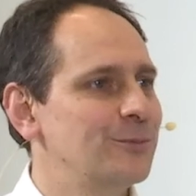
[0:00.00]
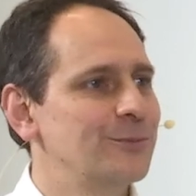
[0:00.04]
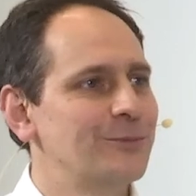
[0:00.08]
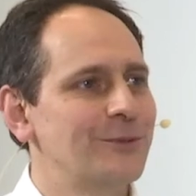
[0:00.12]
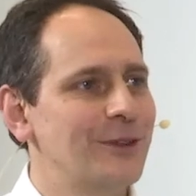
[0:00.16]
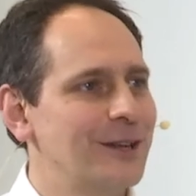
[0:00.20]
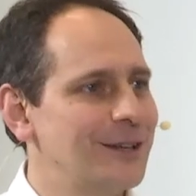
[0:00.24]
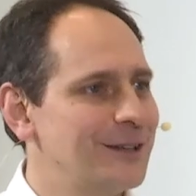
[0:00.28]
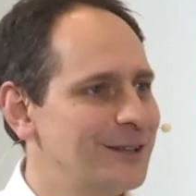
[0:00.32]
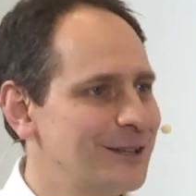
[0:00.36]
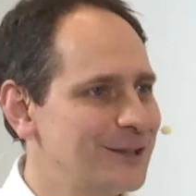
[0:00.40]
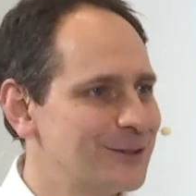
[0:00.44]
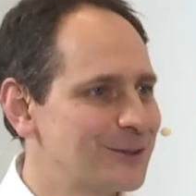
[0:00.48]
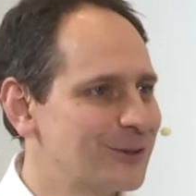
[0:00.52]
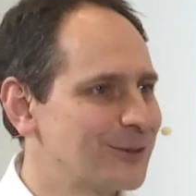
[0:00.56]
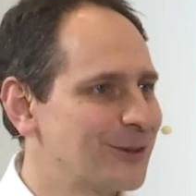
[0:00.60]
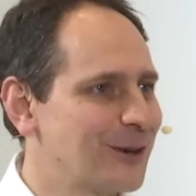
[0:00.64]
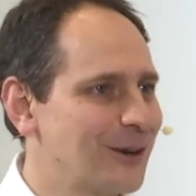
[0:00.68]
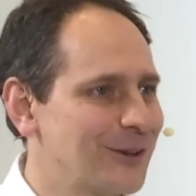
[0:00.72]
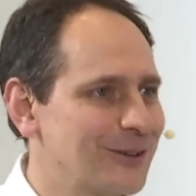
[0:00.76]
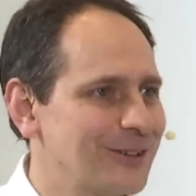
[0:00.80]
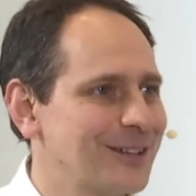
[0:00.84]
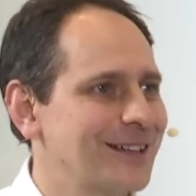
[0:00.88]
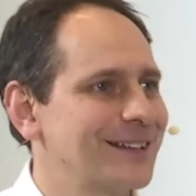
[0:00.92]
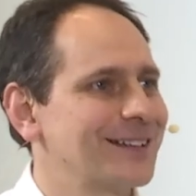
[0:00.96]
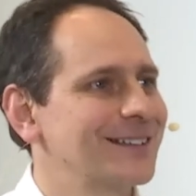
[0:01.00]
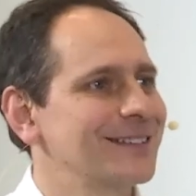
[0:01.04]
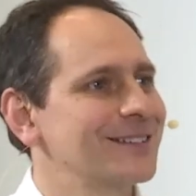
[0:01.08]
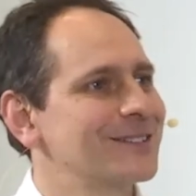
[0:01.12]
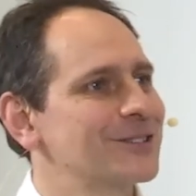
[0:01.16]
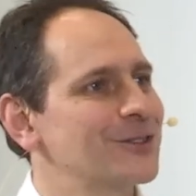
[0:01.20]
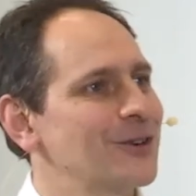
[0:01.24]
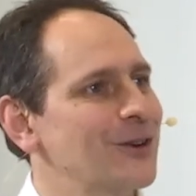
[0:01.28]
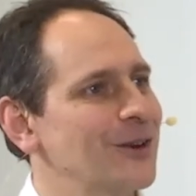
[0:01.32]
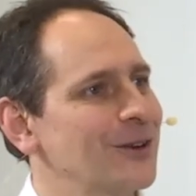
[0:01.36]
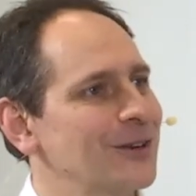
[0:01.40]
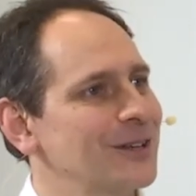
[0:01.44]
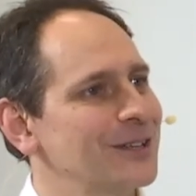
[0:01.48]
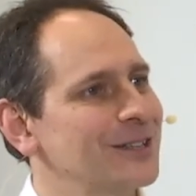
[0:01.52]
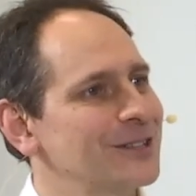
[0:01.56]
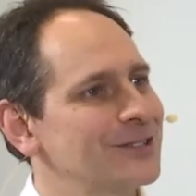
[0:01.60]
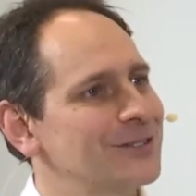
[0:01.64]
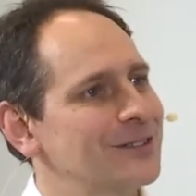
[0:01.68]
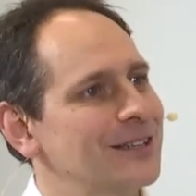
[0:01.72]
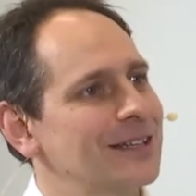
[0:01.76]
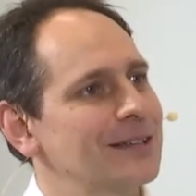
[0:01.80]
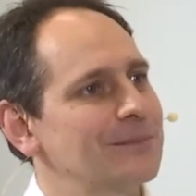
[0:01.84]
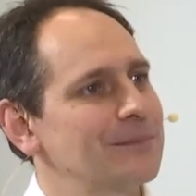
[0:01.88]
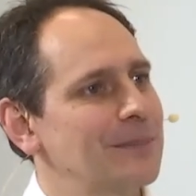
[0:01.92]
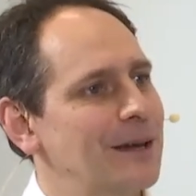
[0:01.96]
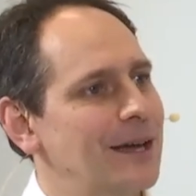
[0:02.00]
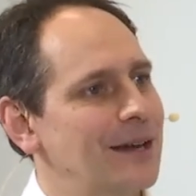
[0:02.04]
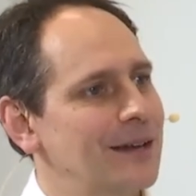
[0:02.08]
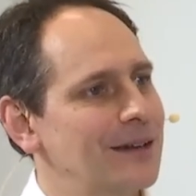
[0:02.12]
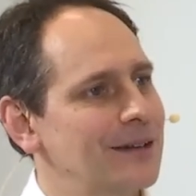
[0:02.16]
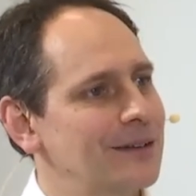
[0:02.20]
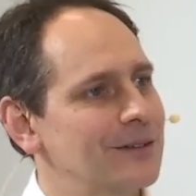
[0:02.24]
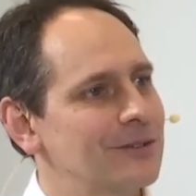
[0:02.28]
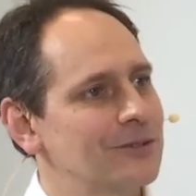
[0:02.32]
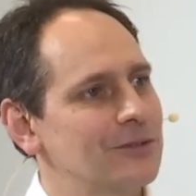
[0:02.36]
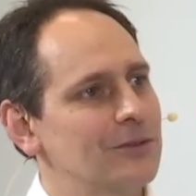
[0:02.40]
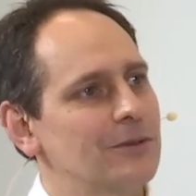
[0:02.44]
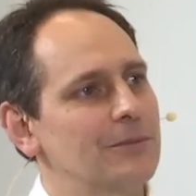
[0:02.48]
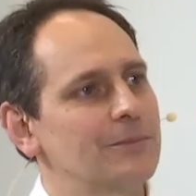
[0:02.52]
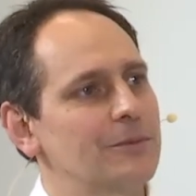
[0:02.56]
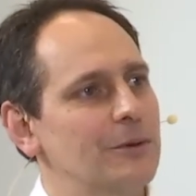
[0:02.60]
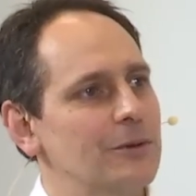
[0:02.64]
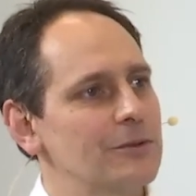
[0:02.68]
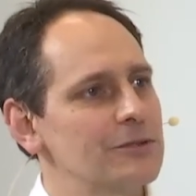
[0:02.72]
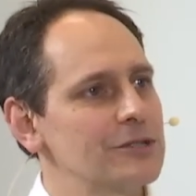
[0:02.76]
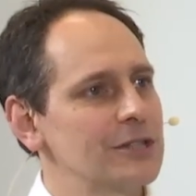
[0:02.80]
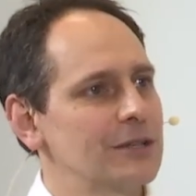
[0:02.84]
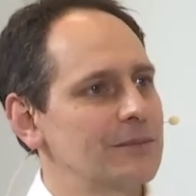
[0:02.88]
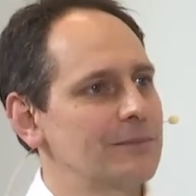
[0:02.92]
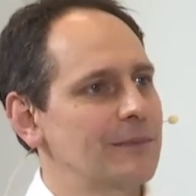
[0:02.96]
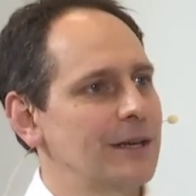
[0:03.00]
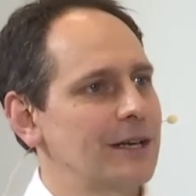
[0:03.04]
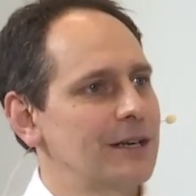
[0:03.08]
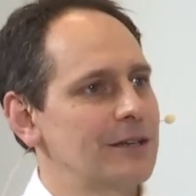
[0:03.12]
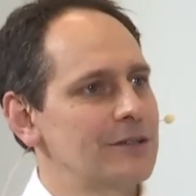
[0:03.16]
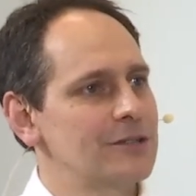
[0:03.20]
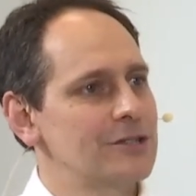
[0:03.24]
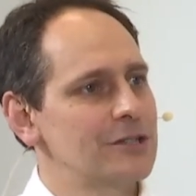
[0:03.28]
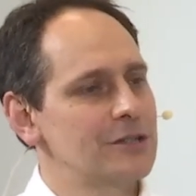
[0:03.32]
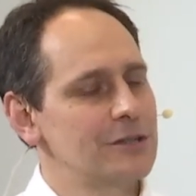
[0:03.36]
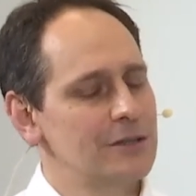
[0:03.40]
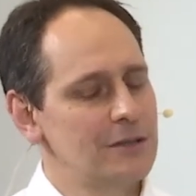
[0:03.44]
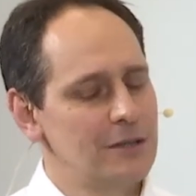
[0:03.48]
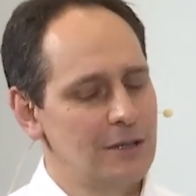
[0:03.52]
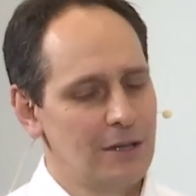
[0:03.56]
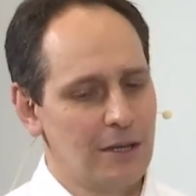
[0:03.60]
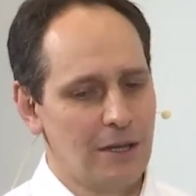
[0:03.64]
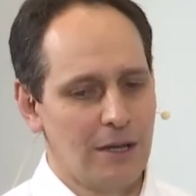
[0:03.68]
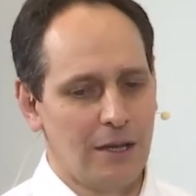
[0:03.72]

they need to contact internally to get back to a project manager.